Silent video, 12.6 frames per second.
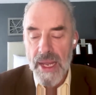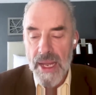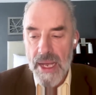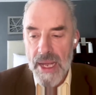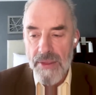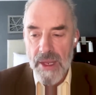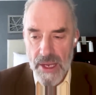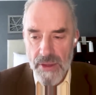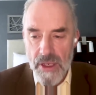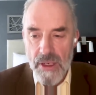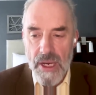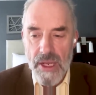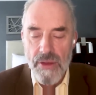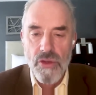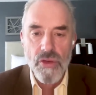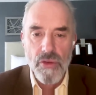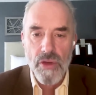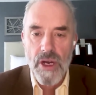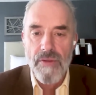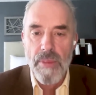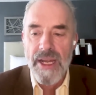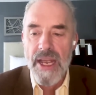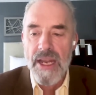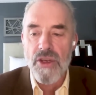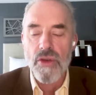and the Trudeau
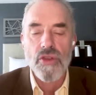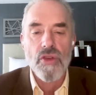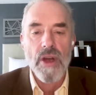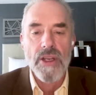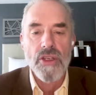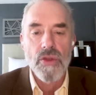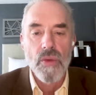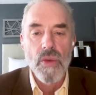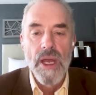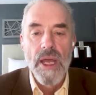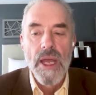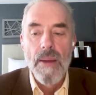government, and you're trying to